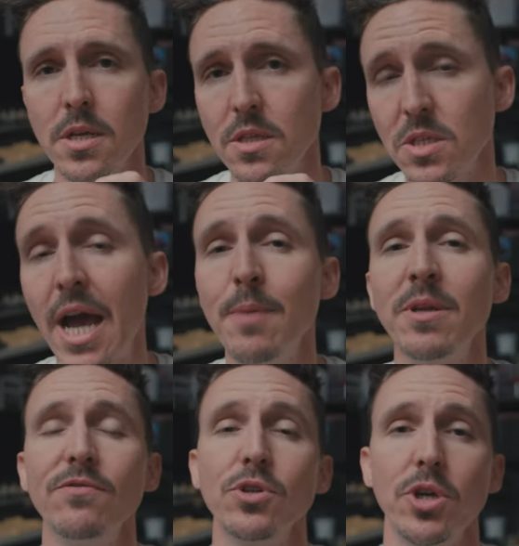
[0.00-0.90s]
the
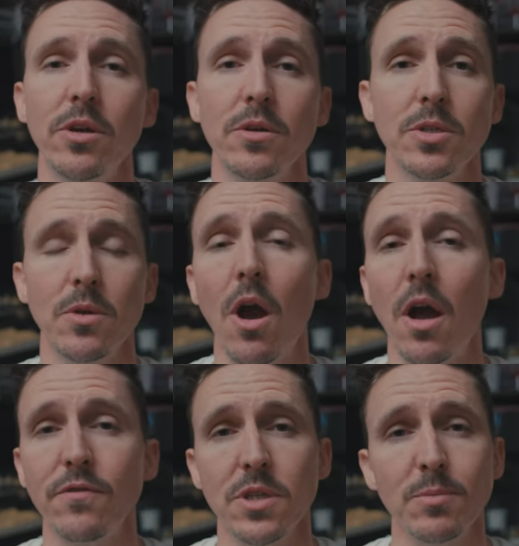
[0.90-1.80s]
timing of your shutter is
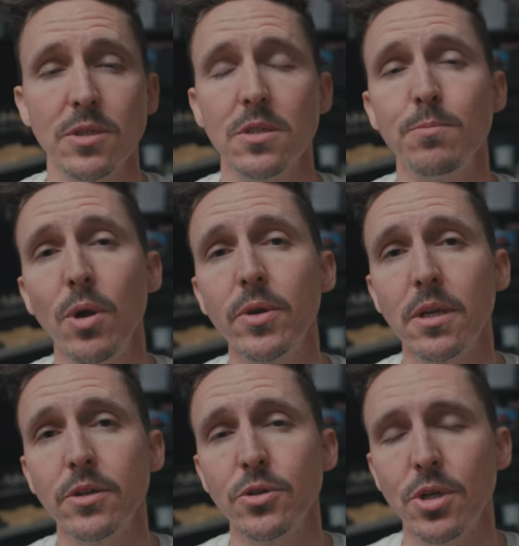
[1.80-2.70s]
off. Something's
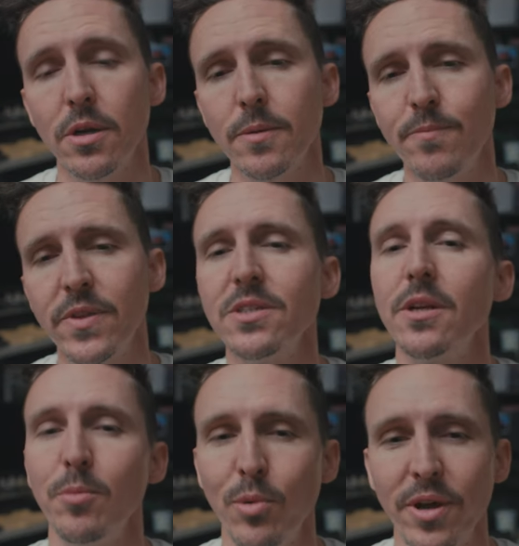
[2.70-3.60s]
broken on your shutter. I said,
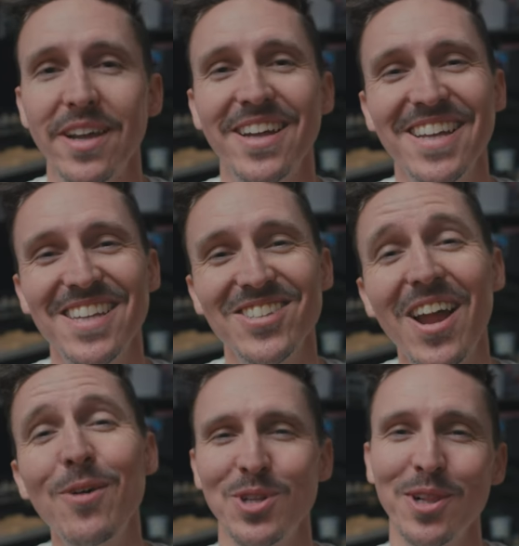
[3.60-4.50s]
oh boy. So
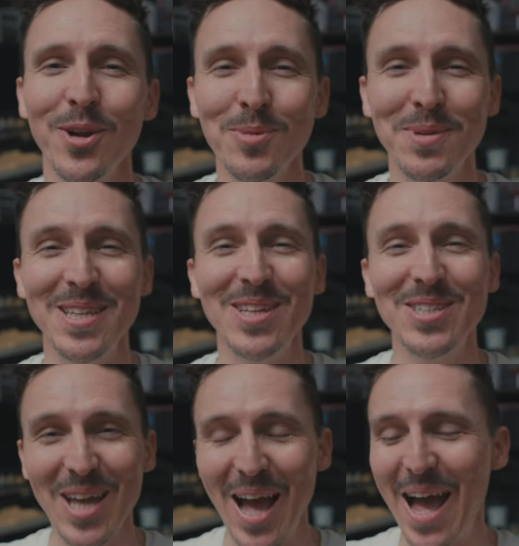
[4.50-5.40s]
now it's clear to me,
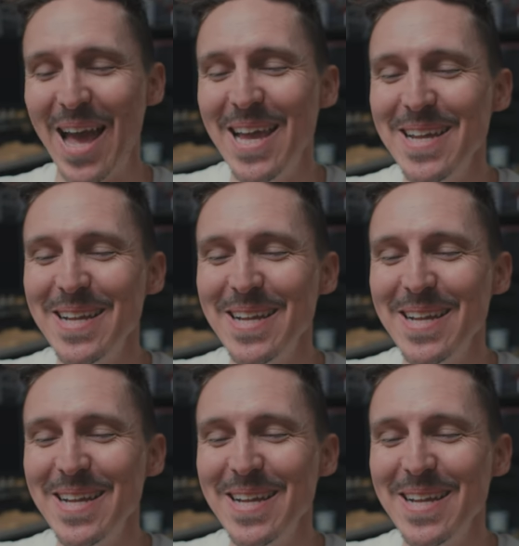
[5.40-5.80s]
this guy